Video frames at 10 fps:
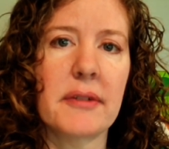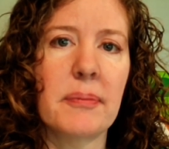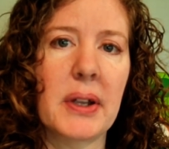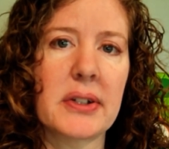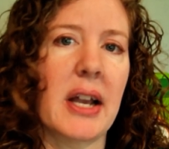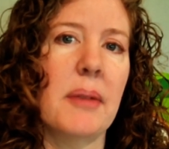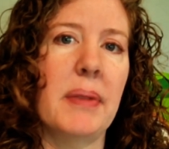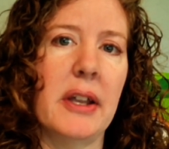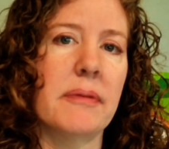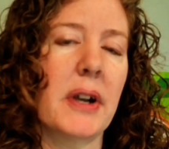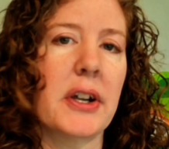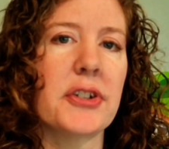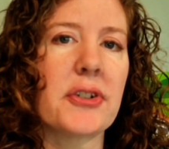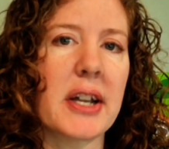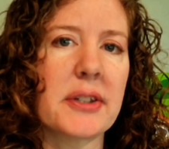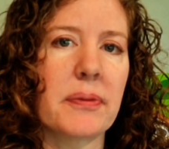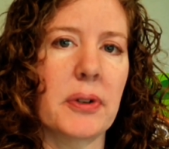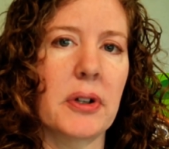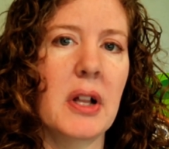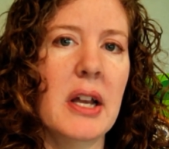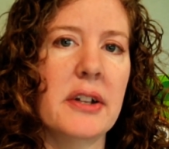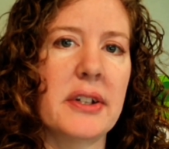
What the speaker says: of mealtime being very stressful,